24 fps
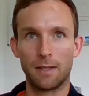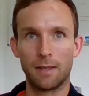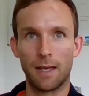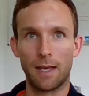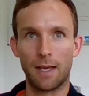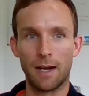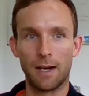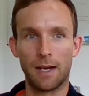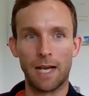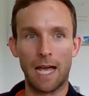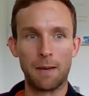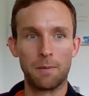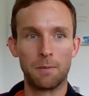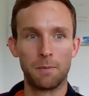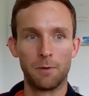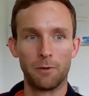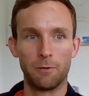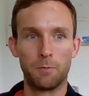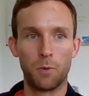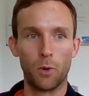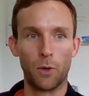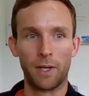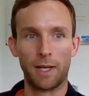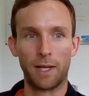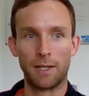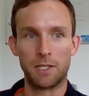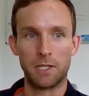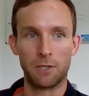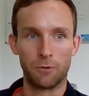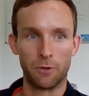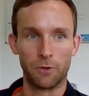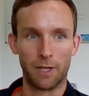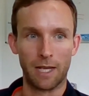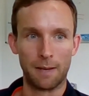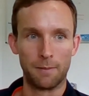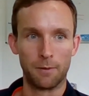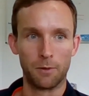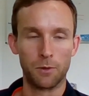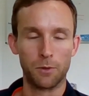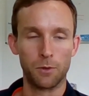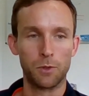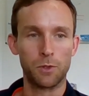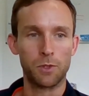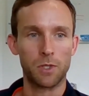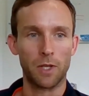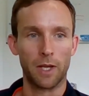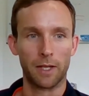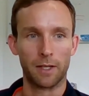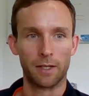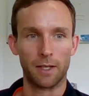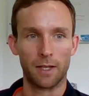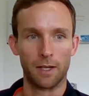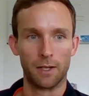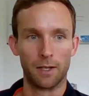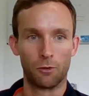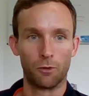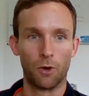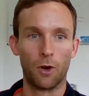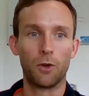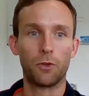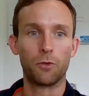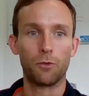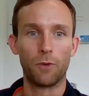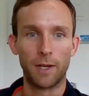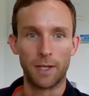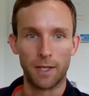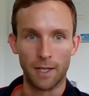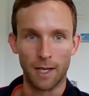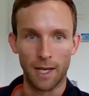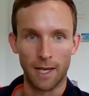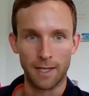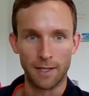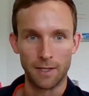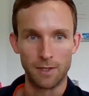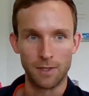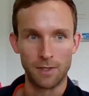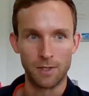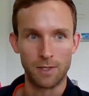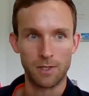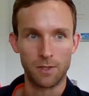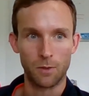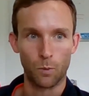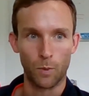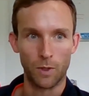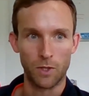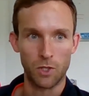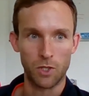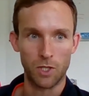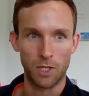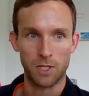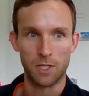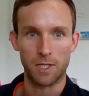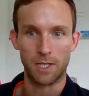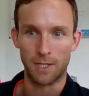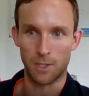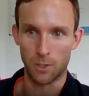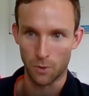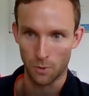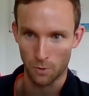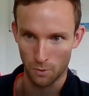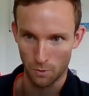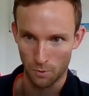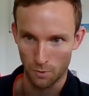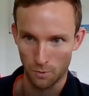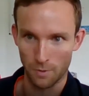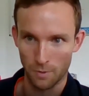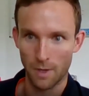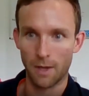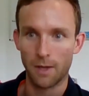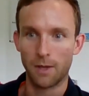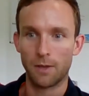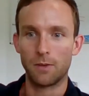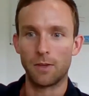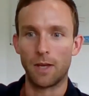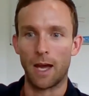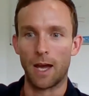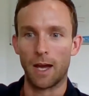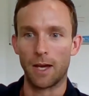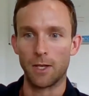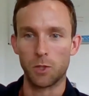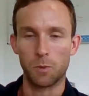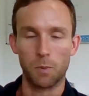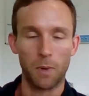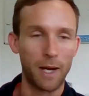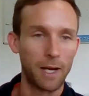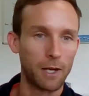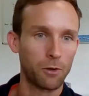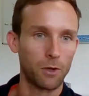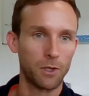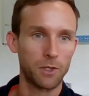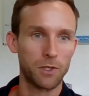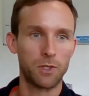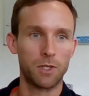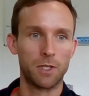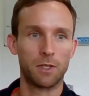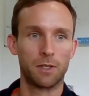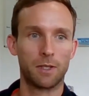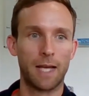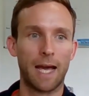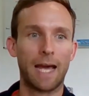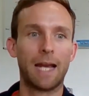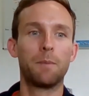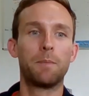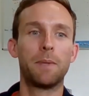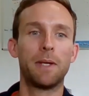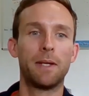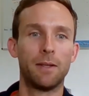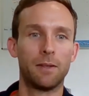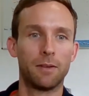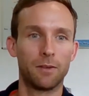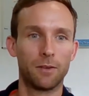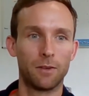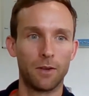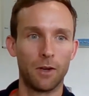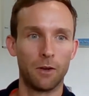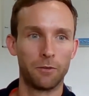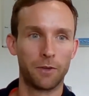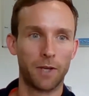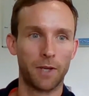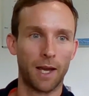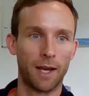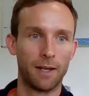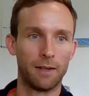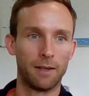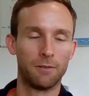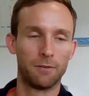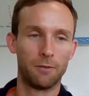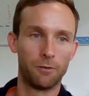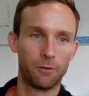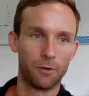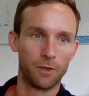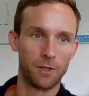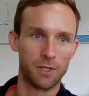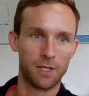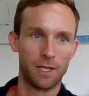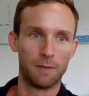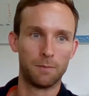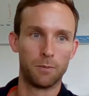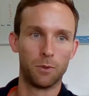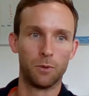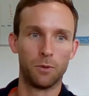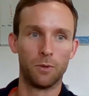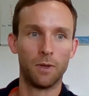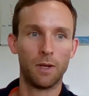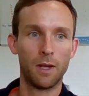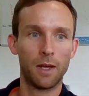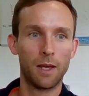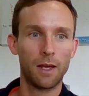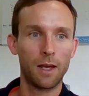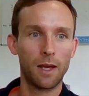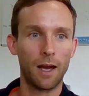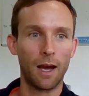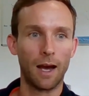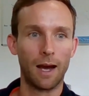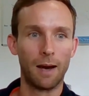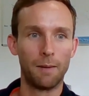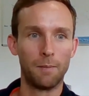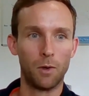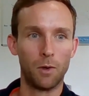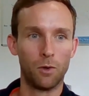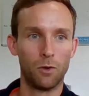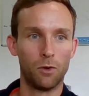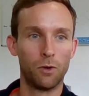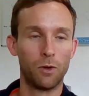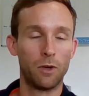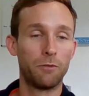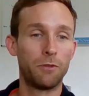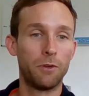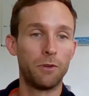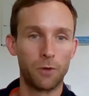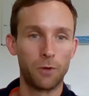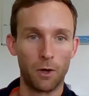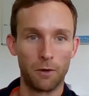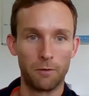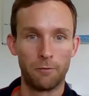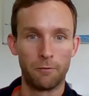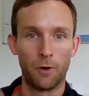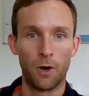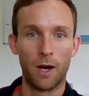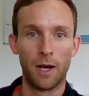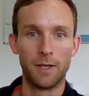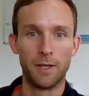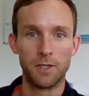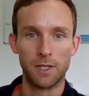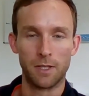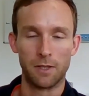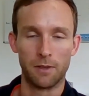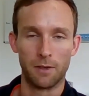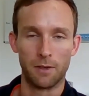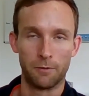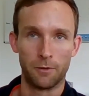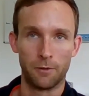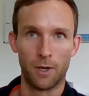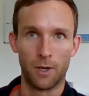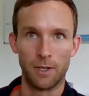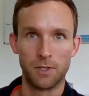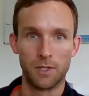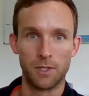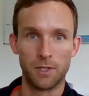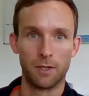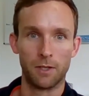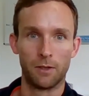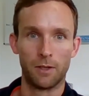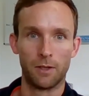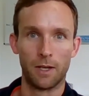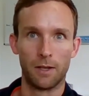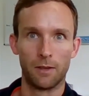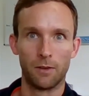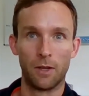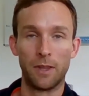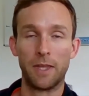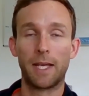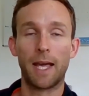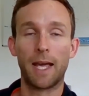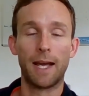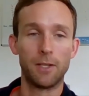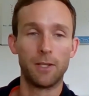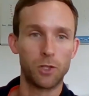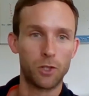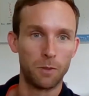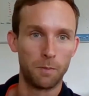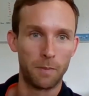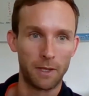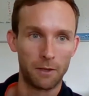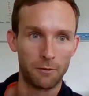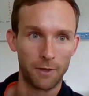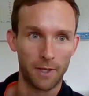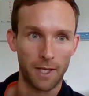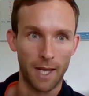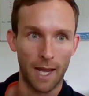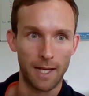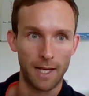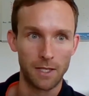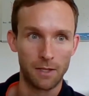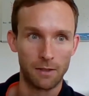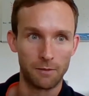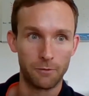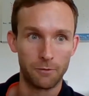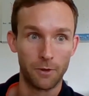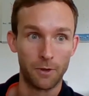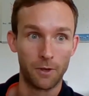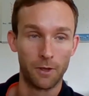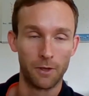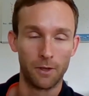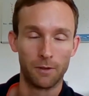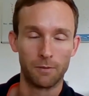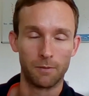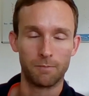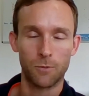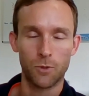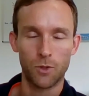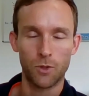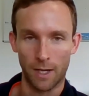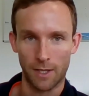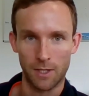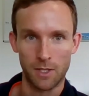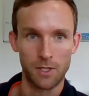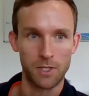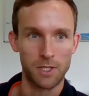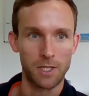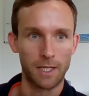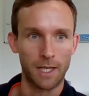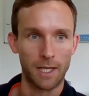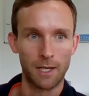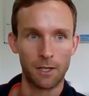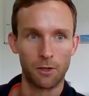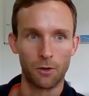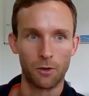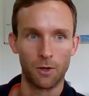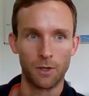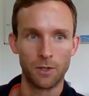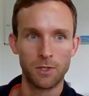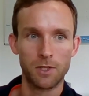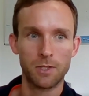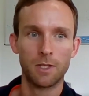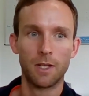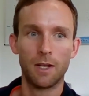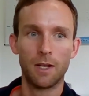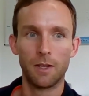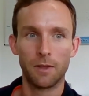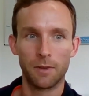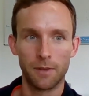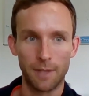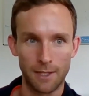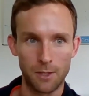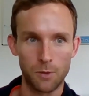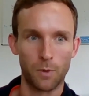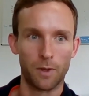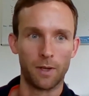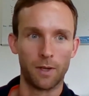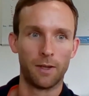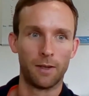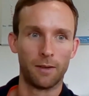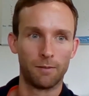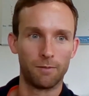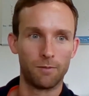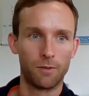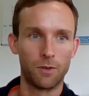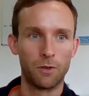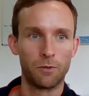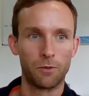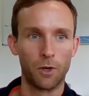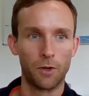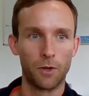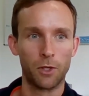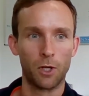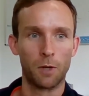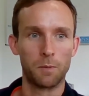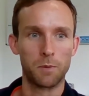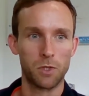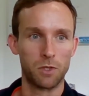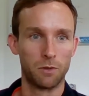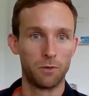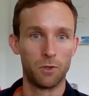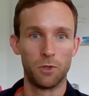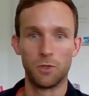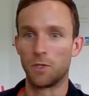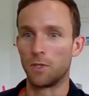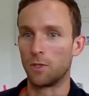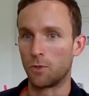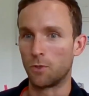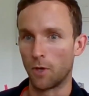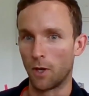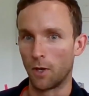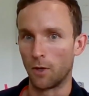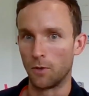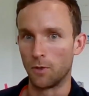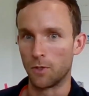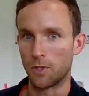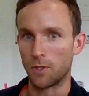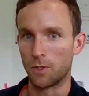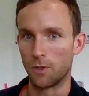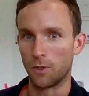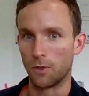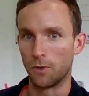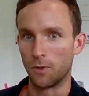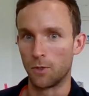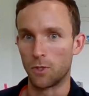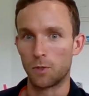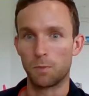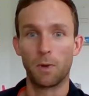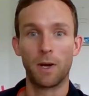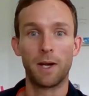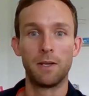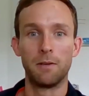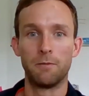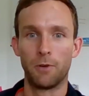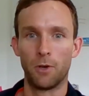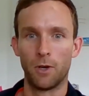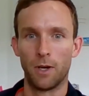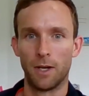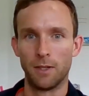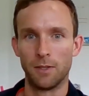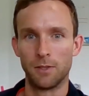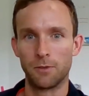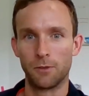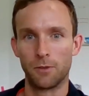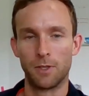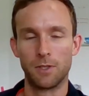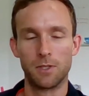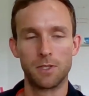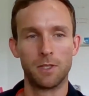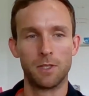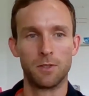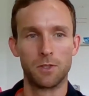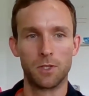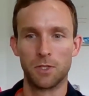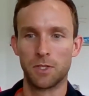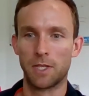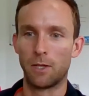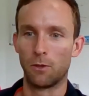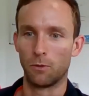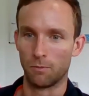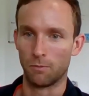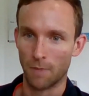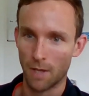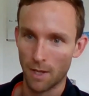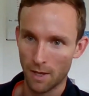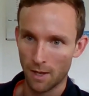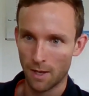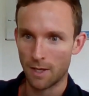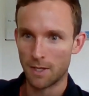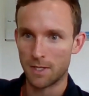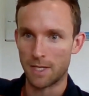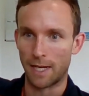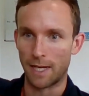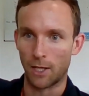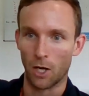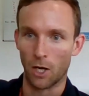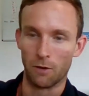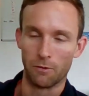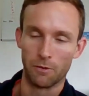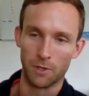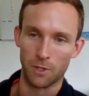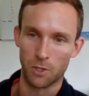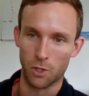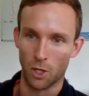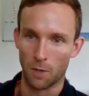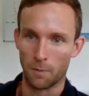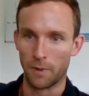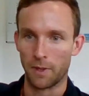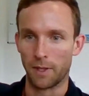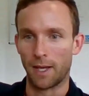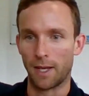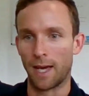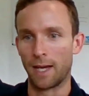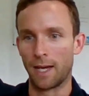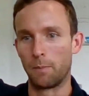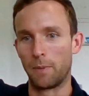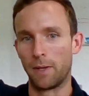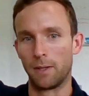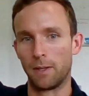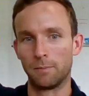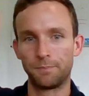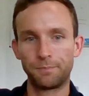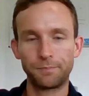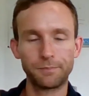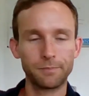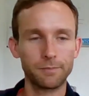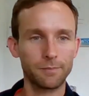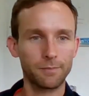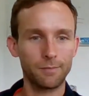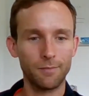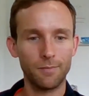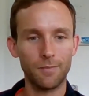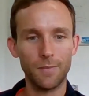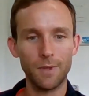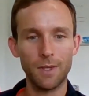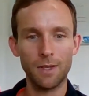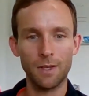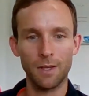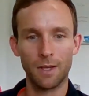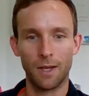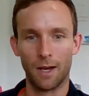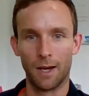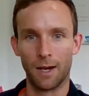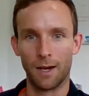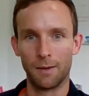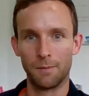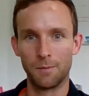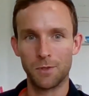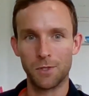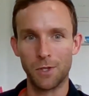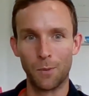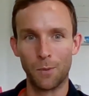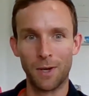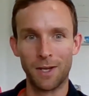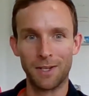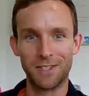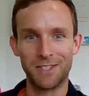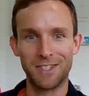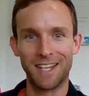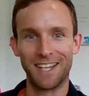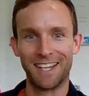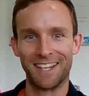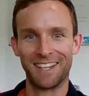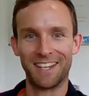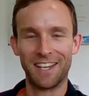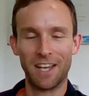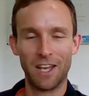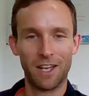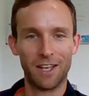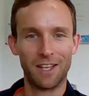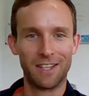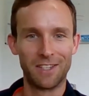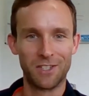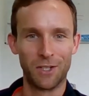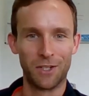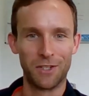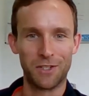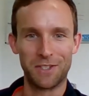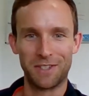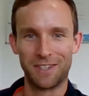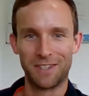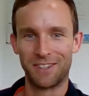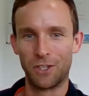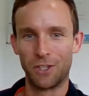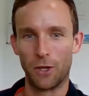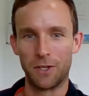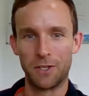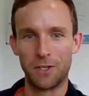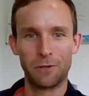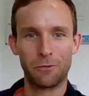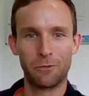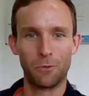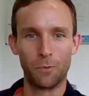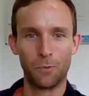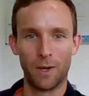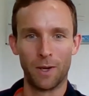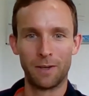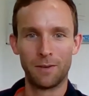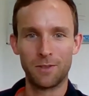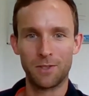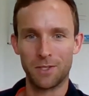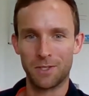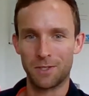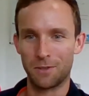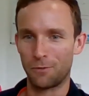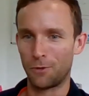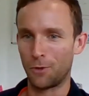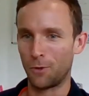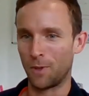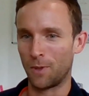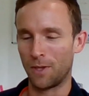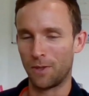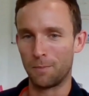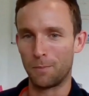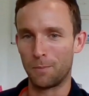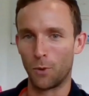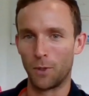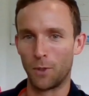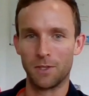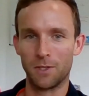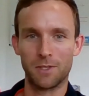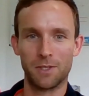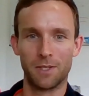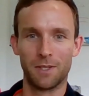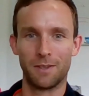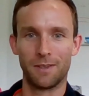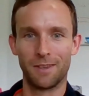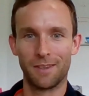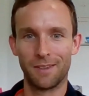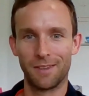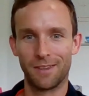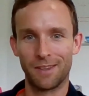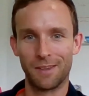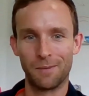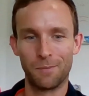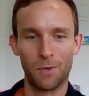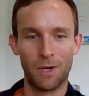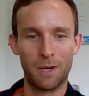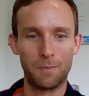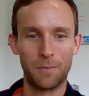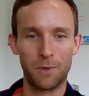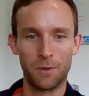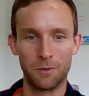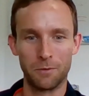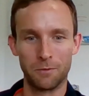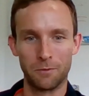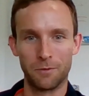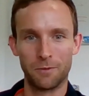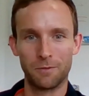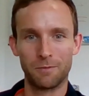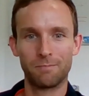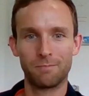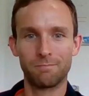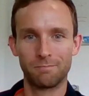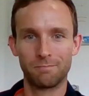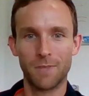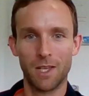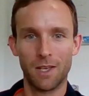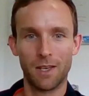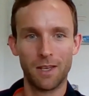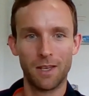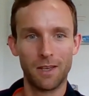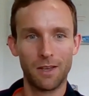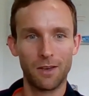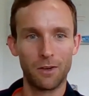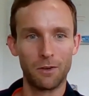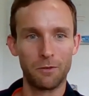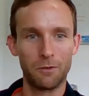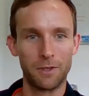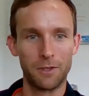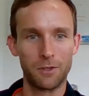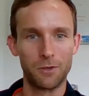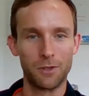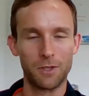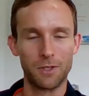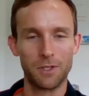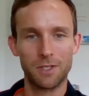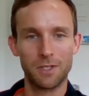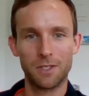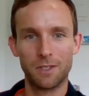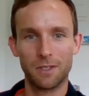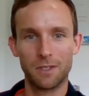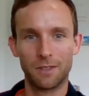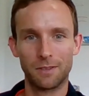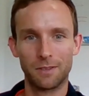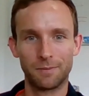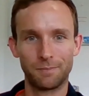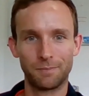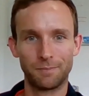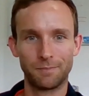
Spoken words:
they are capable of putting out different chemicals like growth regulators, which just need to spray across the canopy of cane, for example. Or if you've got vines and the cane's too big for tractors to get across, that's where you've got the option of using drones to spray your vines, for instance, because they'll take over the top of the canopy. So while it's not a different one, just a few other points that might be of interest.